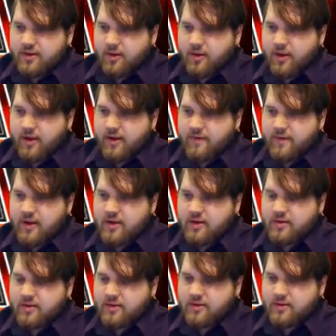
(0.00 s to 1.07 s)
So if
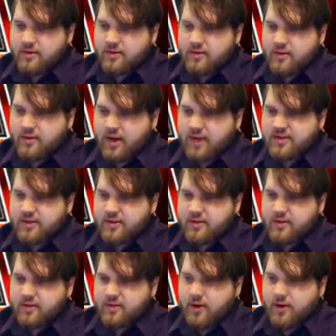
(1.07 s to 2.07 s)
he doesn't